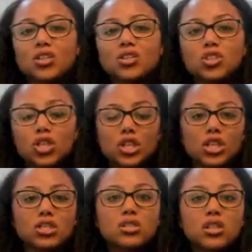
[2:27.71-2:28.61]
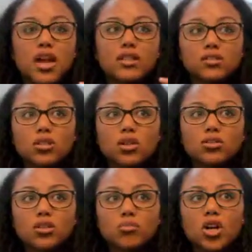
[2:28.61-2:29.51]
sugars, and so
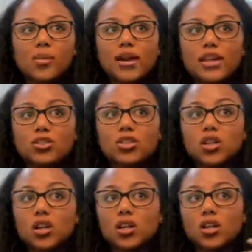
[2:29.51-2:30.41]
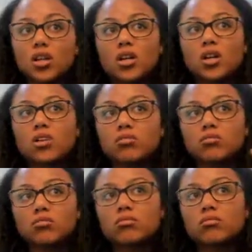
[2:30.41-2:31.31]
simple carbohydrates are
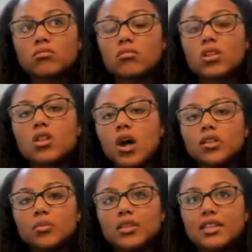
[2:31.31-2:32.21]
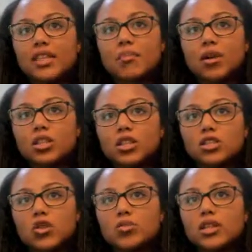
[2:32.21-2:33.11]
not something that they can process
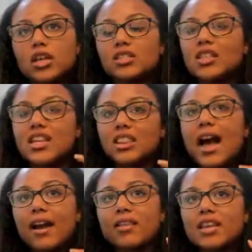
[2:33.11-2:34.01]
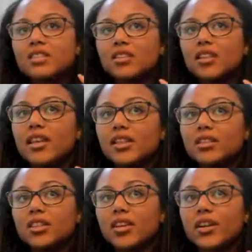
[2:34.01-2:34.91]
well because they lack the insulin
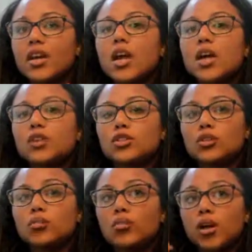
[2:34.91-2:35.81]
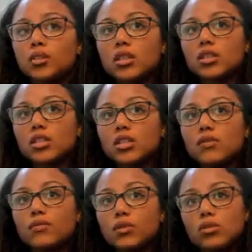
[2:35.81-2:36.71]
necessary to process these
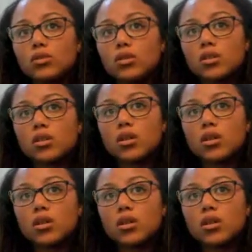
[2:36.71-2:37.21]
foods.